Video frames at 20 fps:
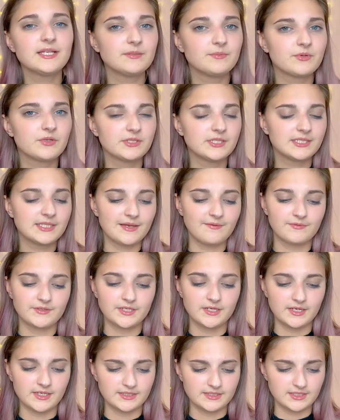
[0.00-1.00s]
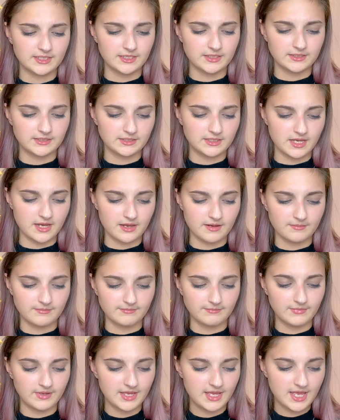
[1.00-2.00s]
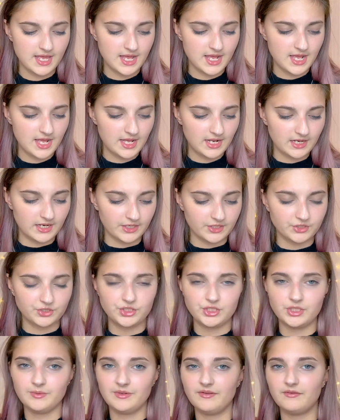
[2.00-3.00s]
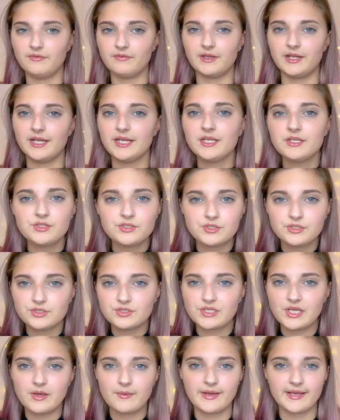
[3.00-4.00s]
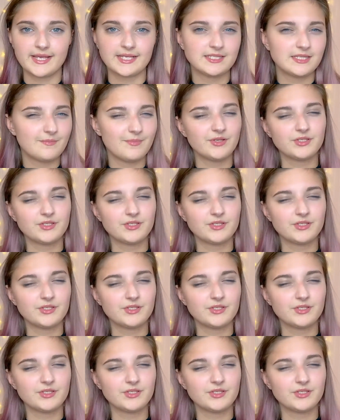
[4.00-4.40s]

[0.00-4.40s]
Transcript: it's because it's advertised as like a dewy finish. So I guess they put